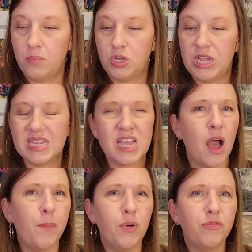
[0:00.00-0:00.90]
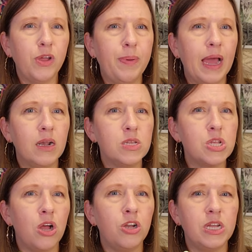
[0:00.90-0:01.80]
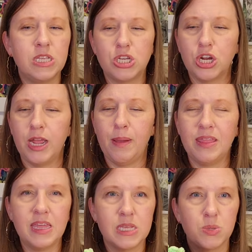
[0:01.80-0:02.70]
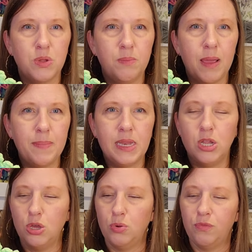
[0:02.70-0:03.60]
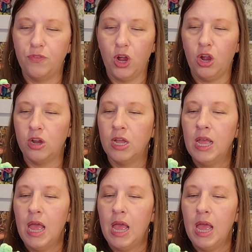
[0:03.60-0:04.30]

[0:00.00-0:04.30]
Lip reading: She has a couple free patterns on her Instagram. I think this one might be new for her.